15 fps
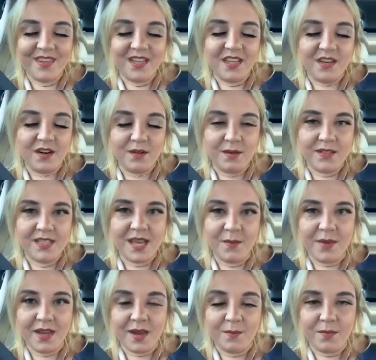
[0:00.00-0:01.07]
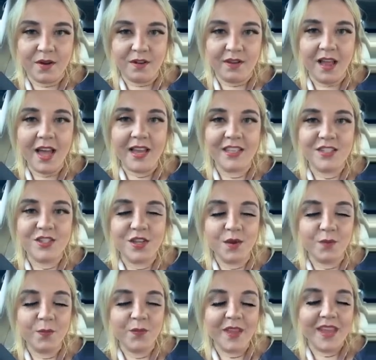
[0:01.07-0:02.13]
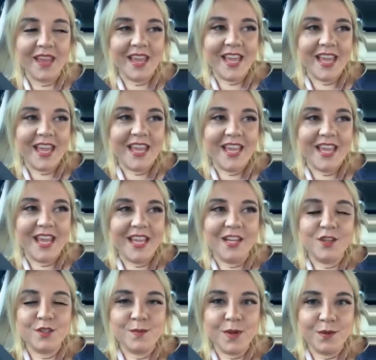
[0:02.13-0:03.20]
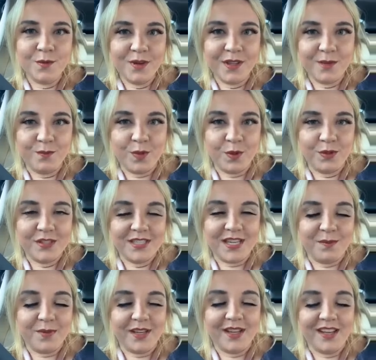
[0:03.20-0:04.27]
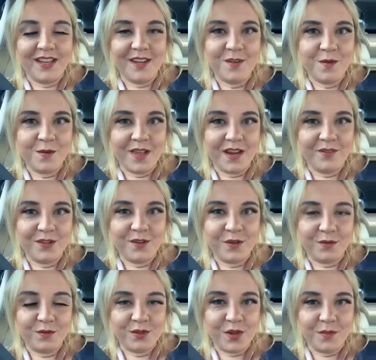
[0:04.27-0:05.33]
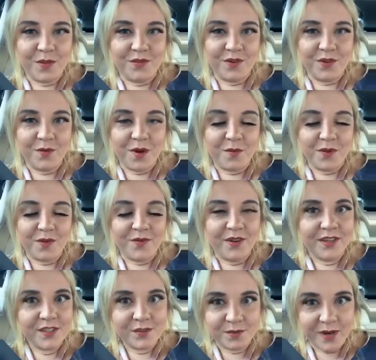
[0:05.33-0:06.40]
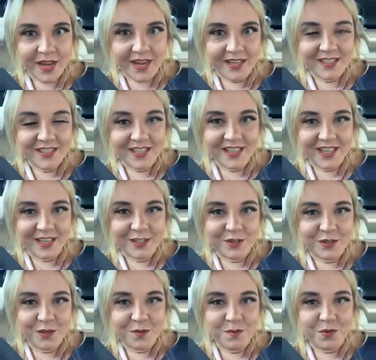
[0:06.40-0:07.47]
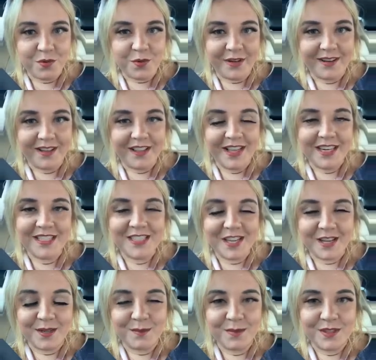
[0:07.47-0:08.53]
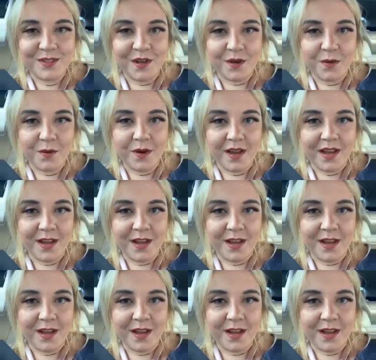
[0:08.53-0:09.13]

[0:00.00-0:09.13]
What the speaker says: it's coming up online. So here's my really bold statement. I know a lot of you don't know me very well, but I'm very direct and to the point a lot of times. So